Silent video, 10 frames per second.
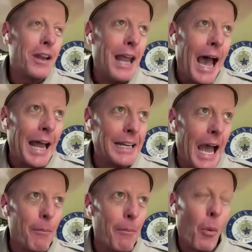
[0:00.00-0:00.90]

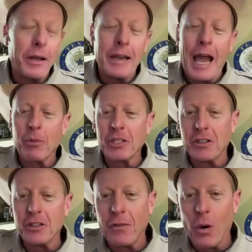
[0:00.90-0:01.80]
99.9%
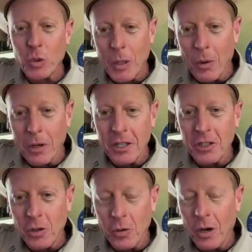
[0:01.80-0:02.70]
of the folks we run
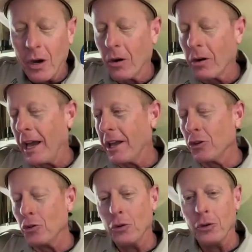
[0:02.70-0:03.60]
into are hey
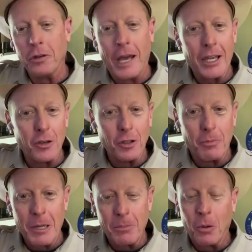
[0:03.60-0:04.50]
good hey
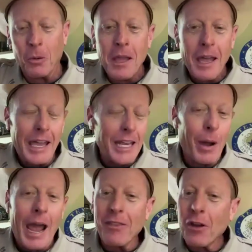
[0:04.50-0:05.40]
good people
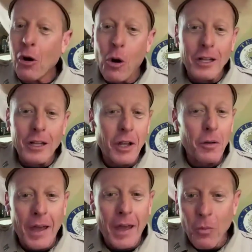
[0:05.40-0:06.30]
anyway hey they're all out
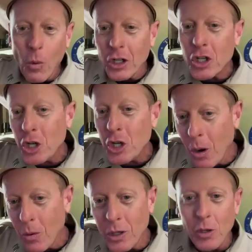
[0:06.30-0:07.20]
there and they want to
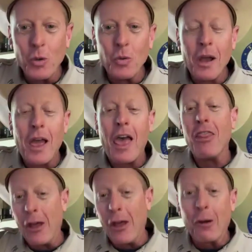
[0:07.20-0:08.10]
show you
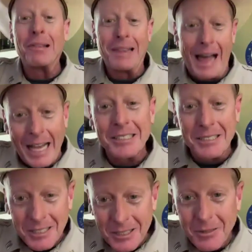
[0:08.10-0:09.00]
their
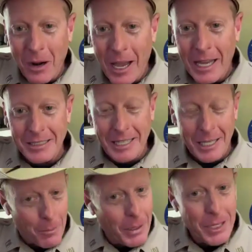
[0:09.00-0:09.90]
license right because they
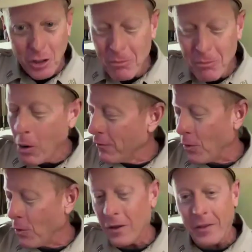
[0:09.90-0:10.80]
did not pay good money
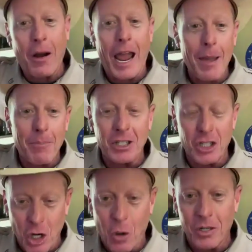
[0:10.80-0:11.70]
for it and they're happy to
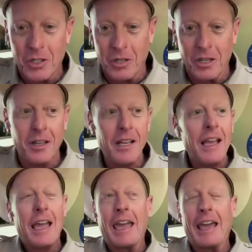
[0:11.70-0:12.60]
show it to you
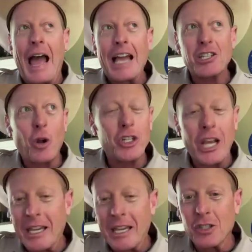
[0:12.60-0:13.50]
and i start
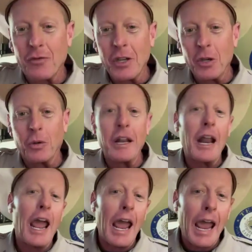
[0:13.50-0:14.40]
checking this field
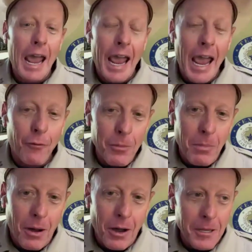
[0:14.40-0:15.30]
and
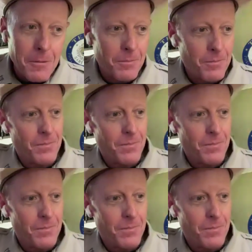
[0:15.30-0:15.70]
everybody